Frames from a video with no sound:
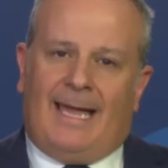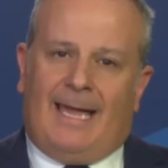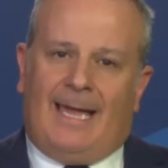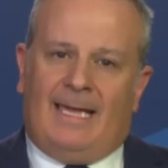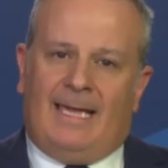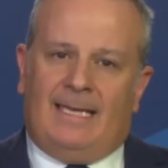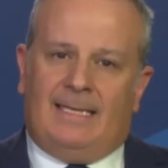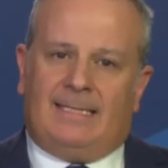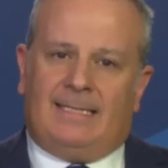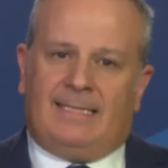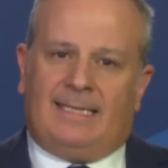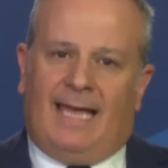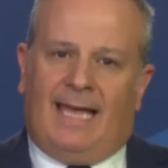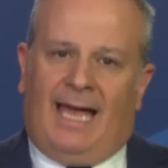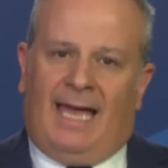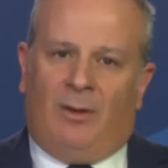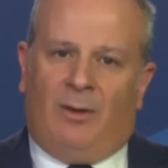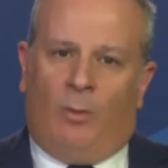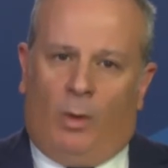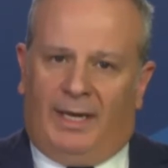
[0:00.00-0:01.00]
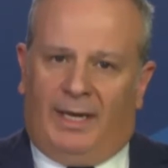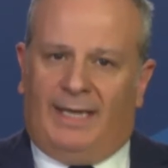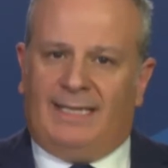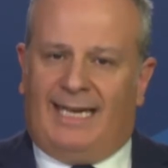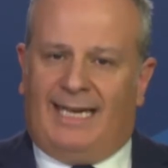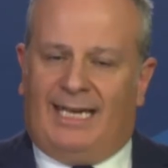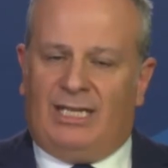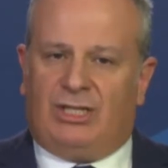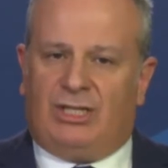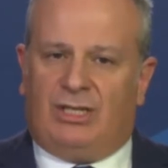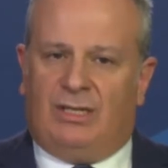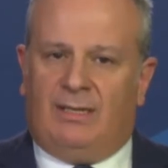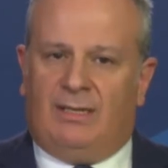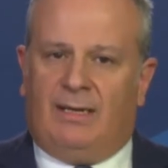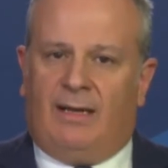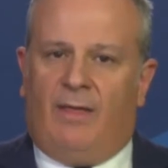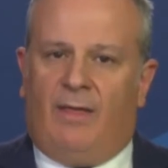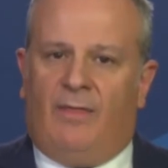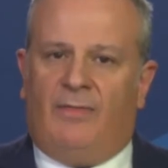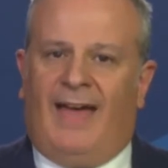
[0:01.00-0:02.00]
is an organization
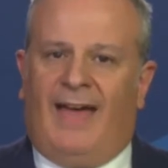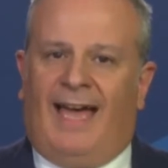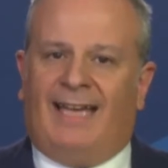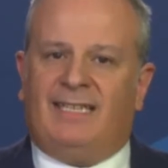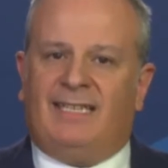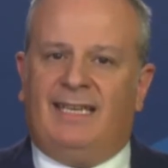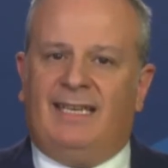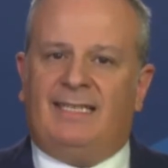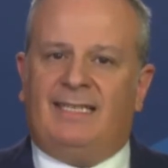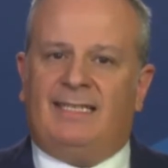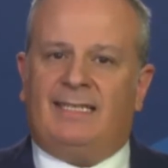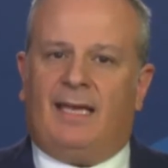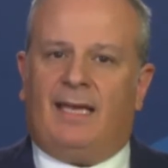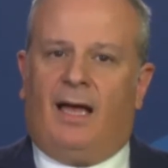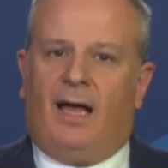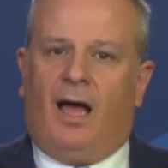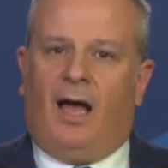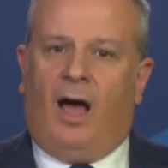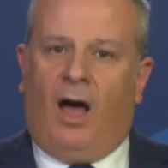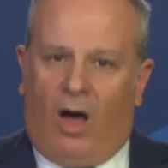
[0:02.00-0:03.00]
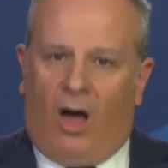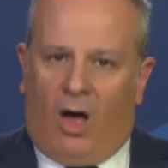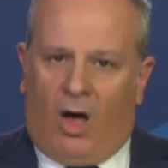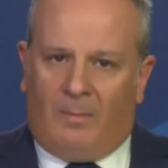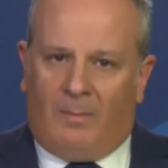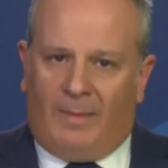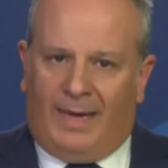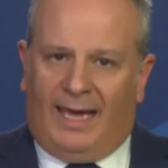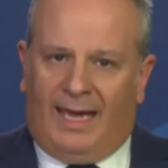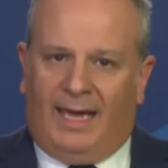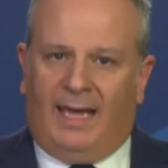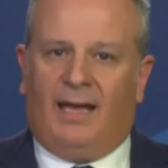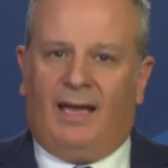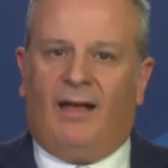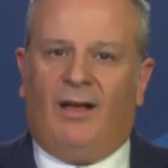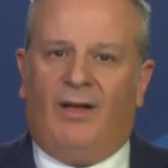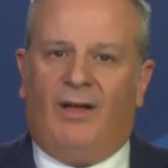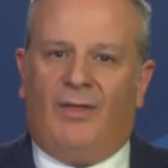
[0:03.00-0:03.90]
that is harming